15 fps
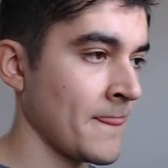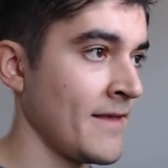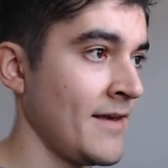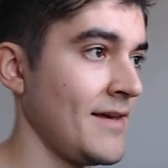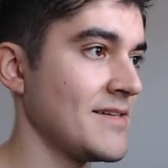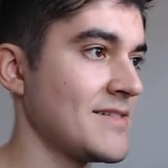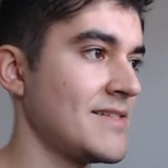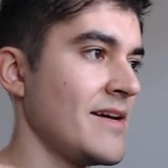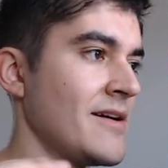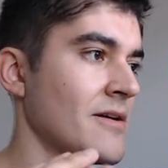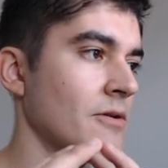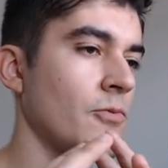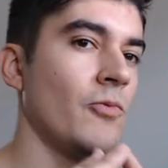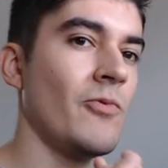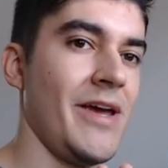Is there a
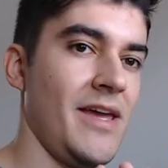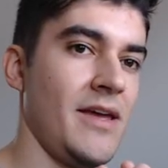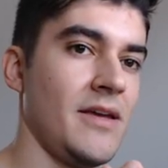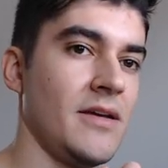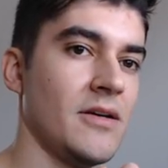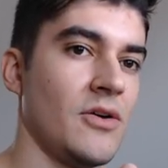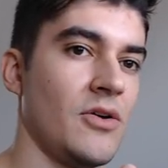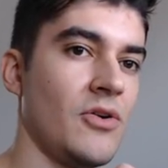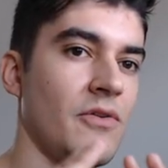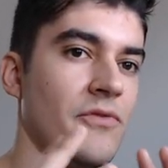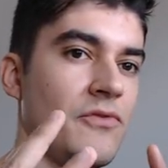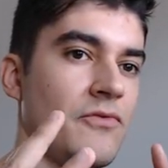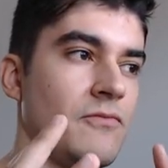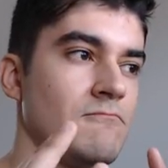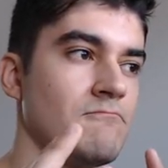way
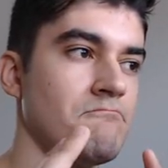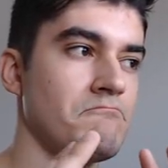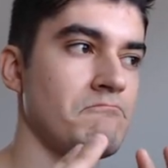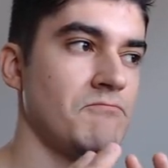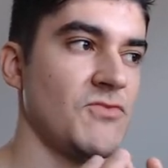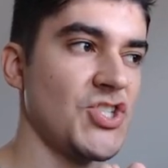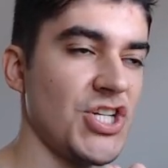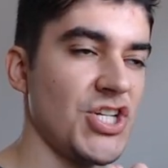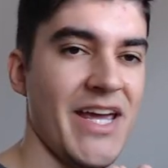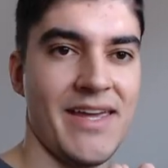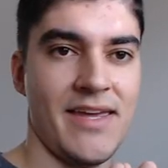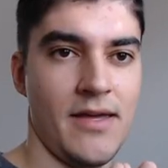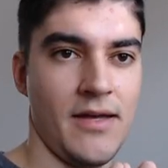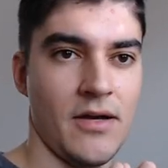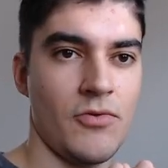of
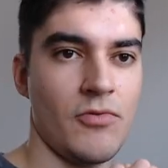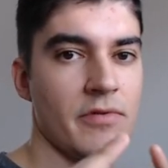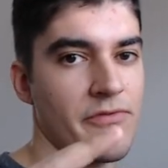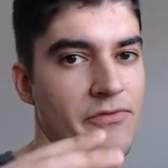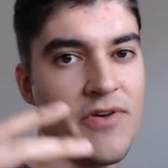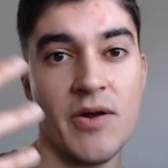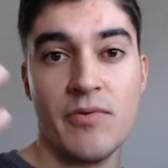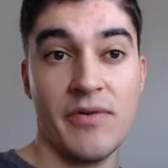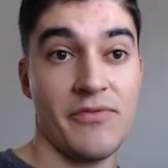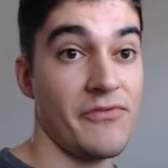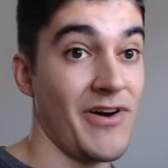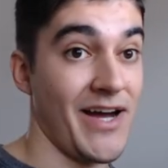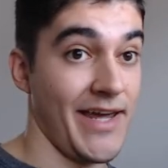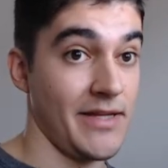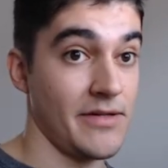checking or
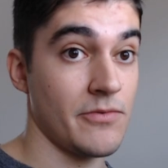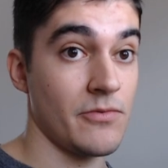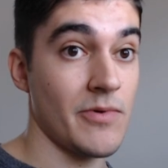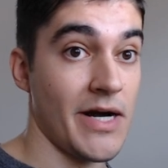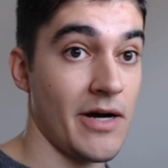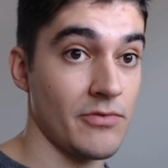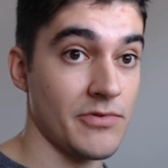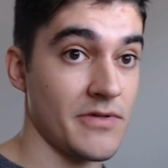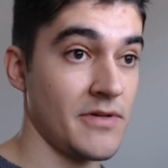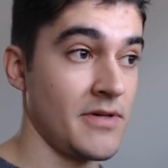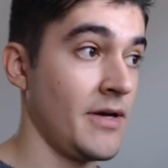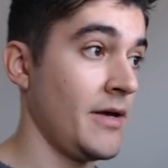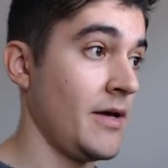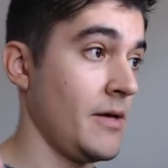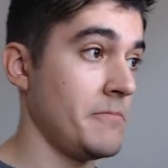verifying the route
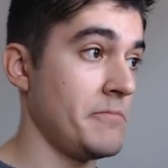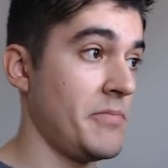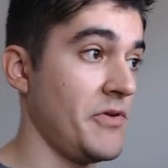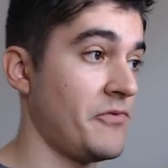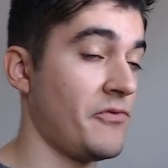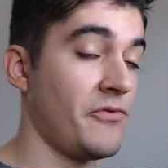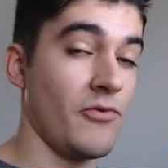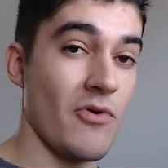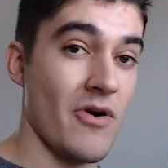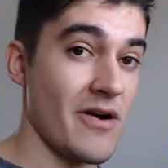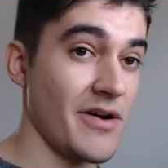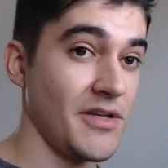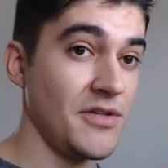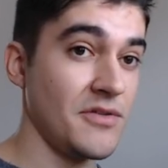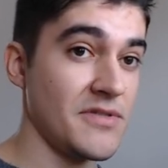before I
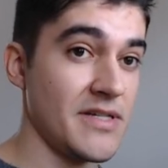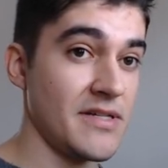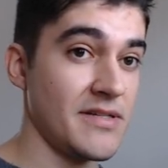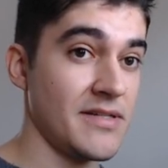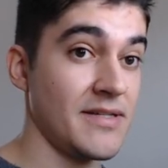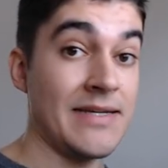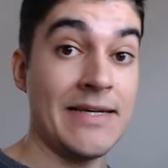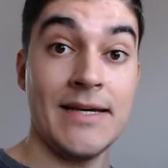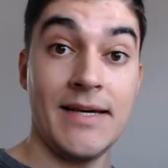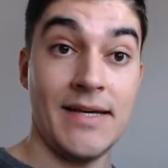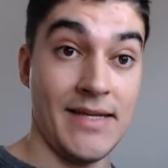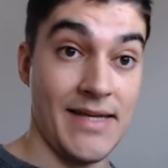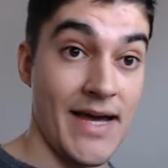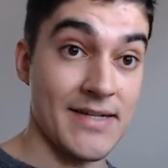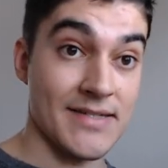use it?
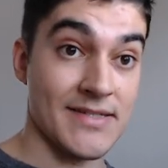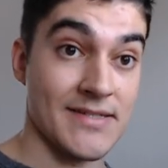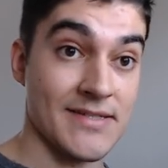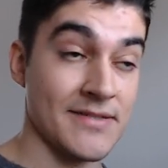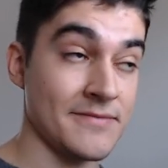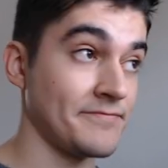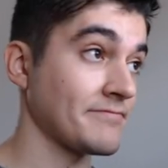Yes.